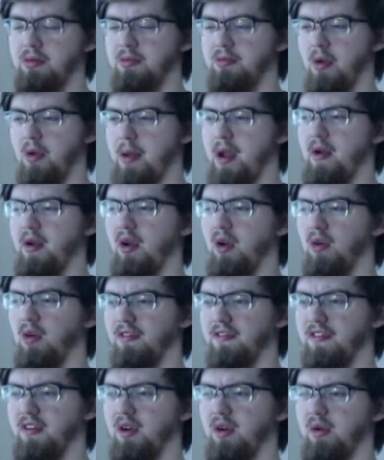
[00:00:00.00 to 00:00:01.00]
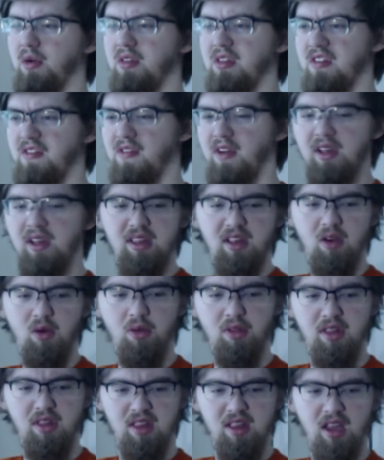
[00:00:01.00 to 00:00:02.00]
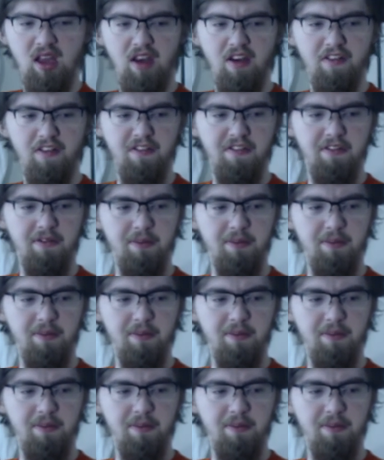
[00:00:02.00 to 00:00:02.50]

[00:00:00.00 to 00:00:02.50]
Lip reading: Repairing old phones, fixing old stuff.